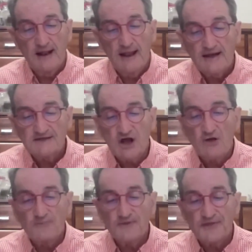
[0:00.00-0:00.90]
Let us
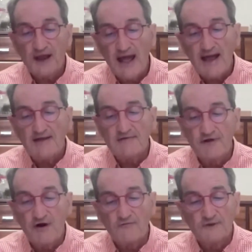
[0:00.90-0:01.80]
hope that the lay
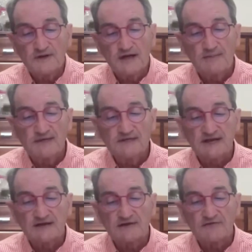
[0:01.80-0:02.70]
involvement can be
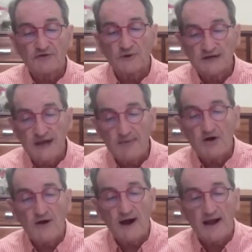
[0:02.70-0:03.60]
selected through a
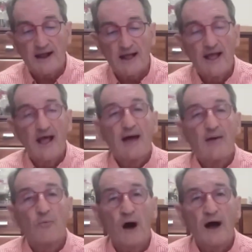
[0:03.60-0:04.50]
democratic
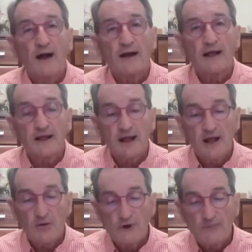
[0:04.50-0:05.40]
and widely
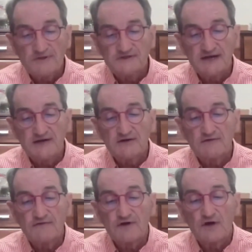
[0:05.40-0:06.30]

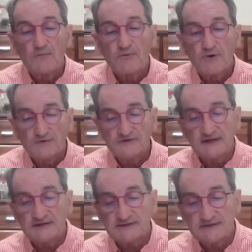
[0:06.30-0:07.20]
representative
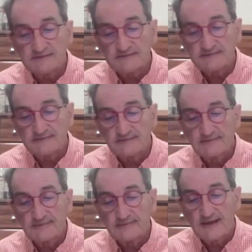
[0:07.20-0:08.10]
process,
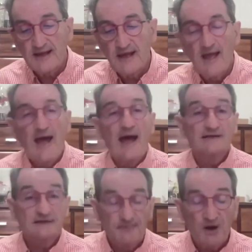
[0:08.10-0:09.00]

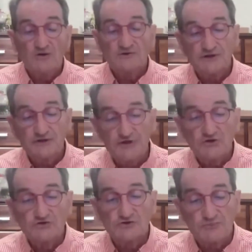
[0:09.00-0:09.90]
as opposed to the
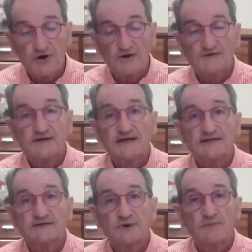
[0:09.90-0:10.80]
usual
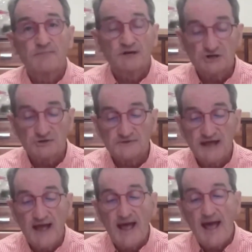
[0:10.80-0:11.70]
process with bishops
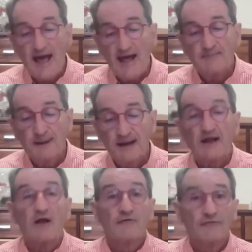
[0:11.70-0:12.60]
handpick
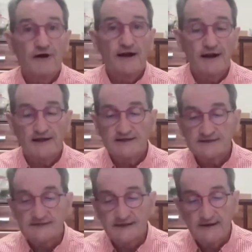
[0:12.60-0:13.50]

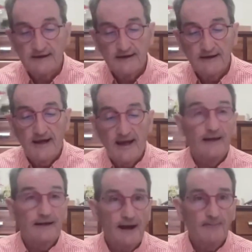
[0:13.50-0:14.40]
friendlies
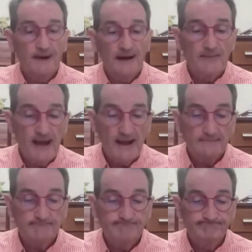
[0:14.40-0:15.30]
and company men,